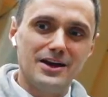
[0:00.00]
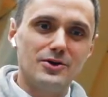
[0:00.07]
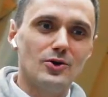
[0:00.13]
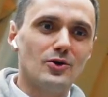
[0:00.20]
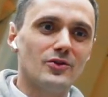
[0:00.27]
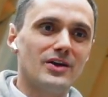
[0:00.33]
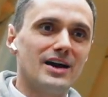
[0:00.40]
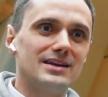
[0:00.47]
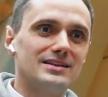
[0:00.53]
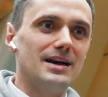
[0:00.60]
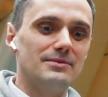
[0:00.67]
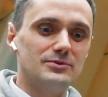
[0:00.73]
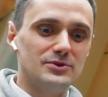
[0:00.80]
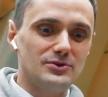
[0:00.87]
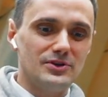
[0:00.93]
know that I'm
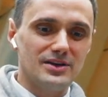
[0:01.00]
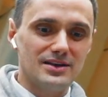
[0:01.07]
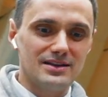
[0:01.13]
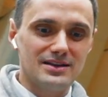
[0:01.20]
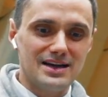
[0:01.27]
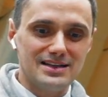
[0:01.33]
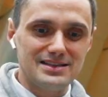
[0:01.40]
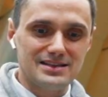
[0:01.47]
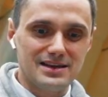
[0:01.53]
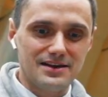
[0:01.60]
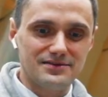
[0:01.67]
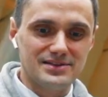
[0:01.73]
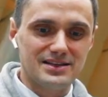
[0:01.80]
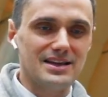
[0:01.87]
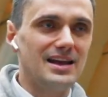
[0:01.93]
doing that stuff
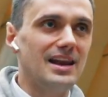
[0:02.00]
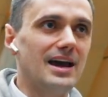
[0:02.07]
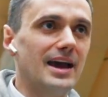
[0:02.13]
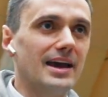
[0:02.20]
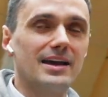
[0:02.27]
that I like.